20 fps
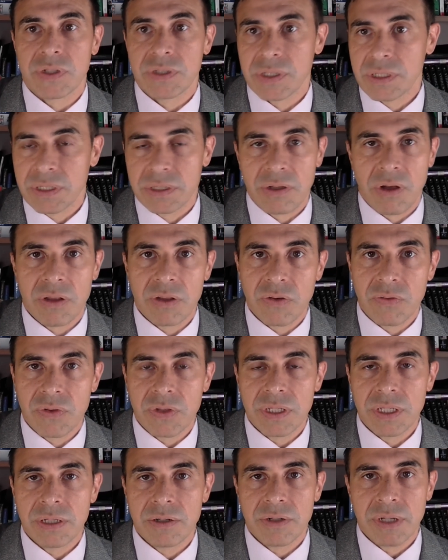This is all over
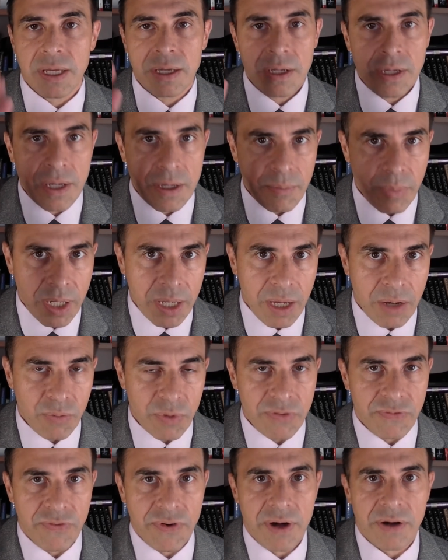the internet, but can we
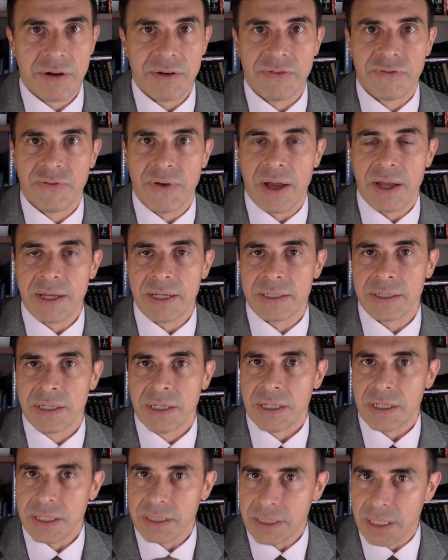verify it?
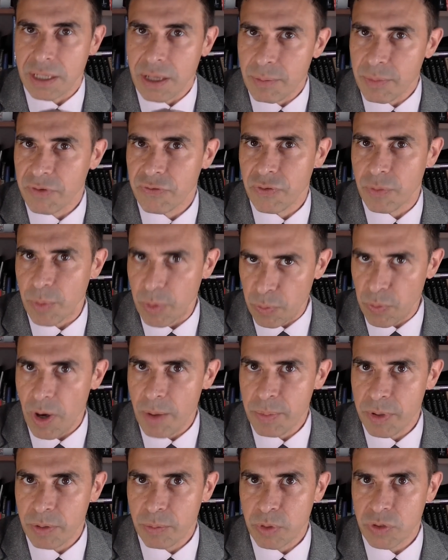Is it coming from a reputable